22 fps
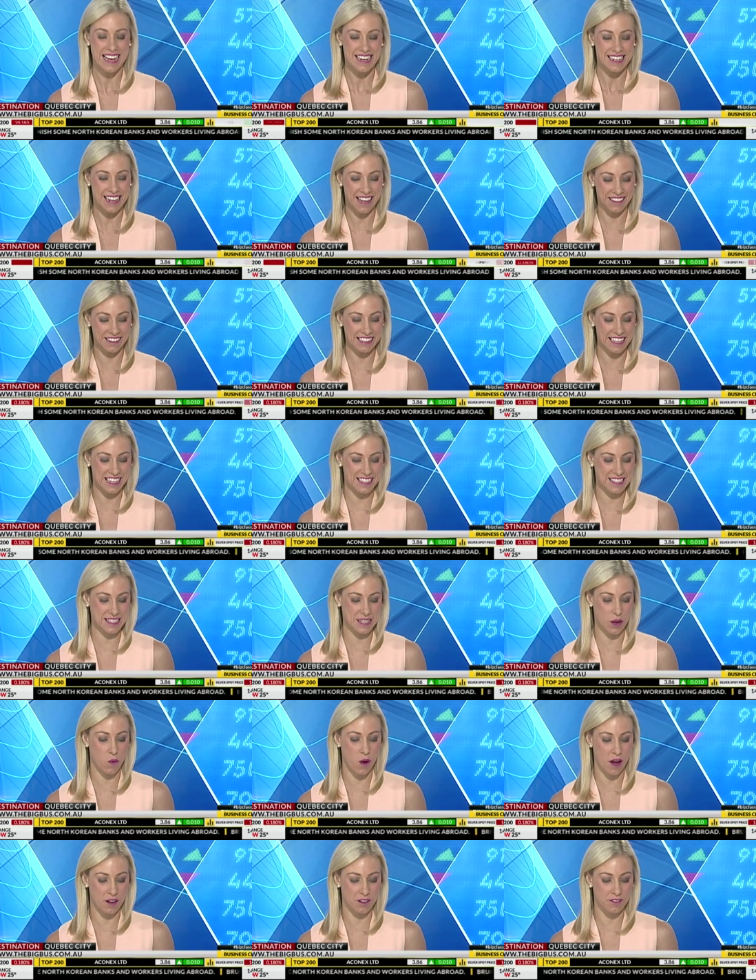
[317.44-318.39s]
nonetheless,
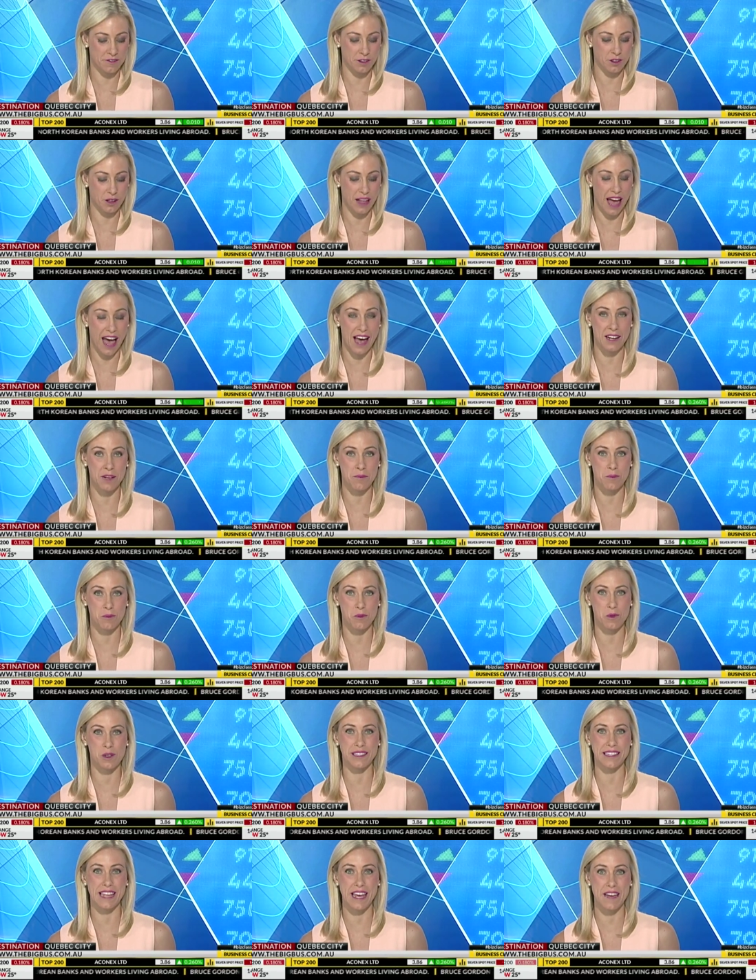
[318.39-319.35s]
wonderful. Adam,
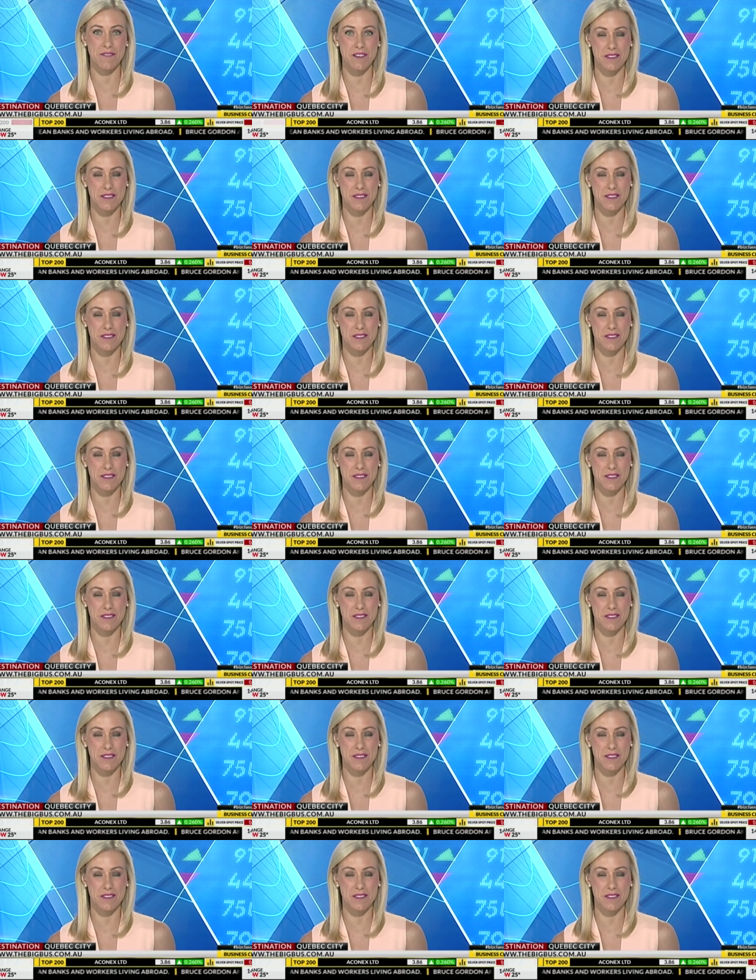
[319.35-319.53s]
we'll leave it